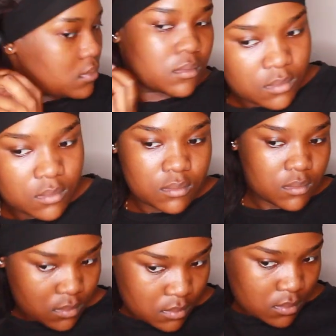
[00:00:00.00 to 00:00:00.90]
for
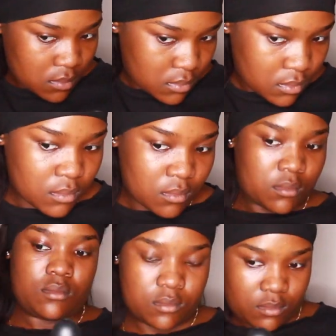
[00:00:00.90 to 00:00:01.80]
about
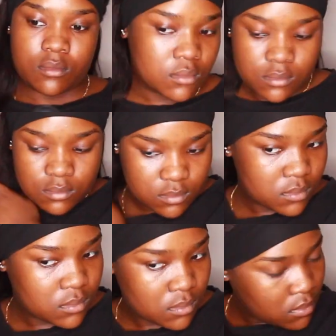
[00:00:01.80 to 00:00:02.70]
20
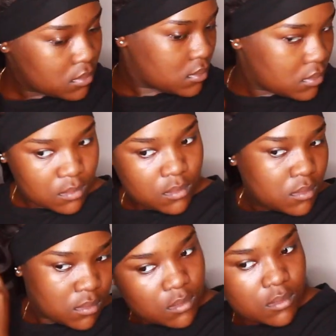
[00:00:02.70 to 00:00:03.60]
seconds, I'd
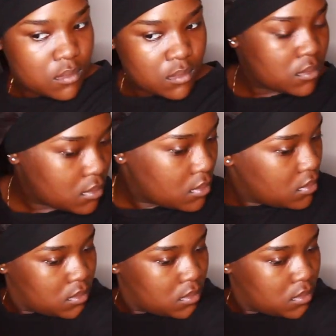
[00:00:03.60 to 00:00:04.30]
say. So it